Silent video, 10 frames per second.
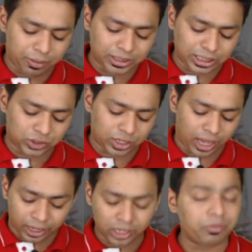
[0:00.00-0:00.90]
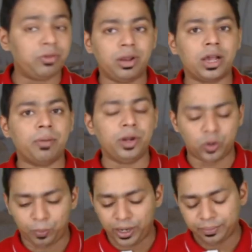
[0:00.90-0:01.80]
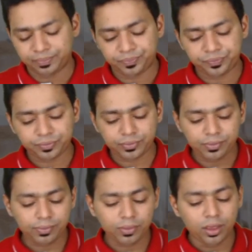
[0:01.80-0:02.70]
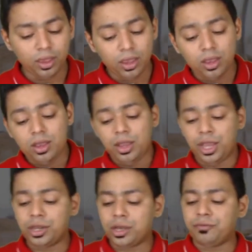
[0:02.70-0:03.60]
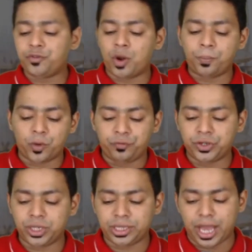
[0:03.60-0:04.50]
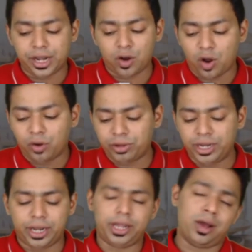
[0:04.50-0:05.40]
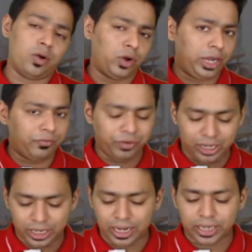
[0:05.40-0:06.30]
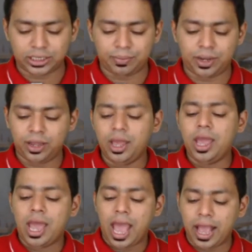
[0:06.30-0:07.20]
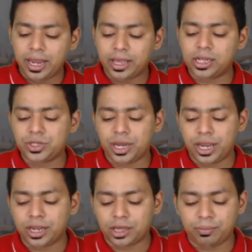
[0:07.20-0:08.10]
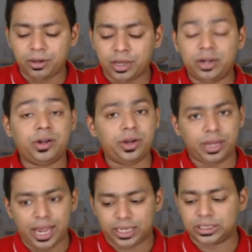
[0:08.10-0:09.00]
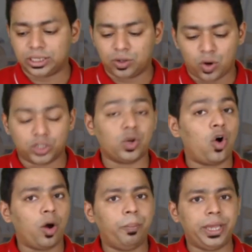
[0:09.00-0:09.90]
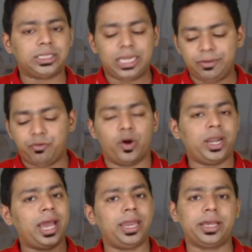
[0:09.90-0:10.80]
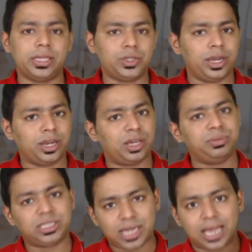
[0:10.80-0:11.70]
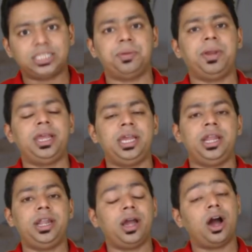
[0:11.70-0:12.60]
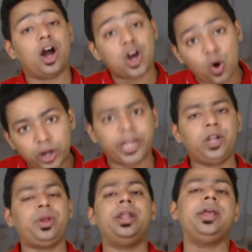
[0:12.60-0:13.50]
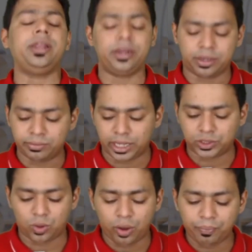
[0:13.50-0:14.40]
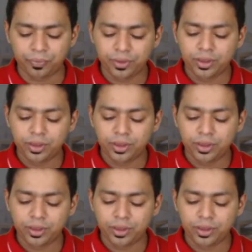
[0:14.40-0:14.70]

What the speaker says: thereby section 91 will come into play. Income from profession carried out in India, definitely taxable. Agriculture income in country X, gross. Obviously, foreign agriculture income is taxable in India according to Indian income tax law.